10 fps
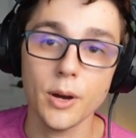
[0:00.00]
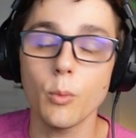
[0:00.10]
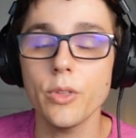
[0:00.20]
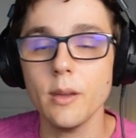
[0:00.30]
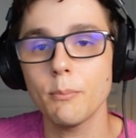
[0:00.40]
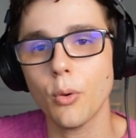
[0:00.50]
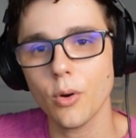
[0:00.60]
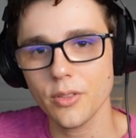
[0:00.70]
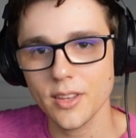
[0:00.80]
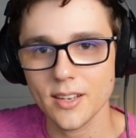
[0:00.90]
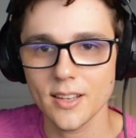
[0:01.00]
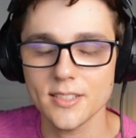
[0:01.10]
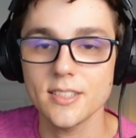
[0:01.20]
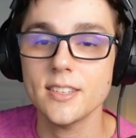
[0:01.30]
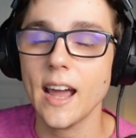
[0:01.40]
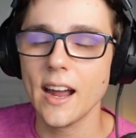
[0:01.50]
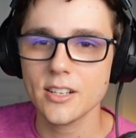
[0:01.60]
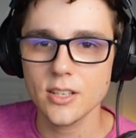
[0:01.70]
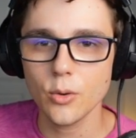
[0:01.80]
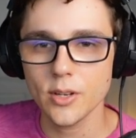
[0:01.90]
but the important thing that it does is it's
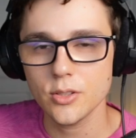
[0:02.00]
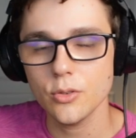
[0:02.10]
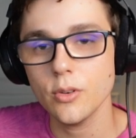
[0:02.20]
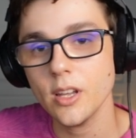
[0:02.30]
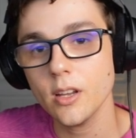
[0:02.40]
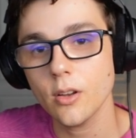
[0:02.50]
actually going to